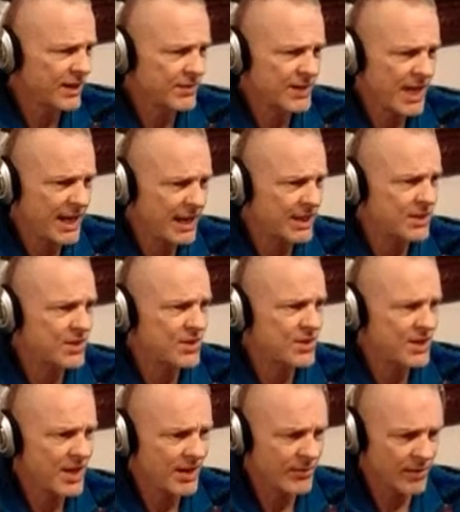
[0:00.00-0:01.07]
I've taken
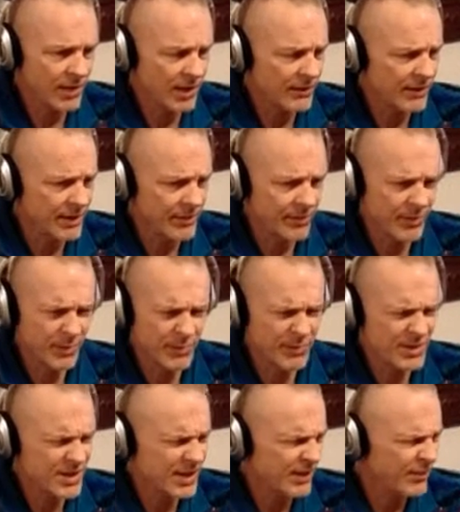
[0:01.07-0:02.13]
several of them from
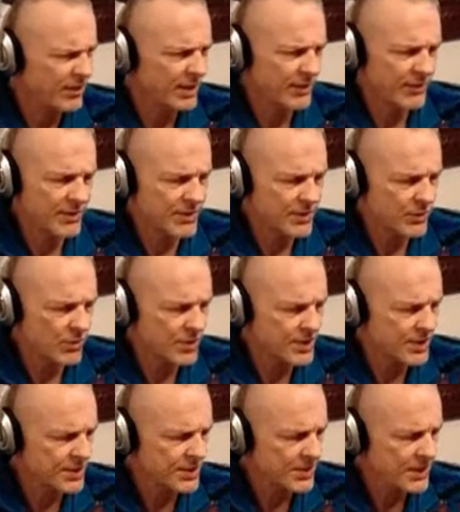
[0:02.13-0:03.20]
several different
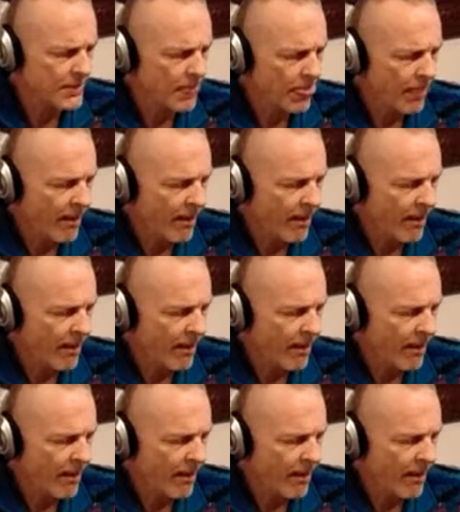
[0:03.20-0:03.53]
sources,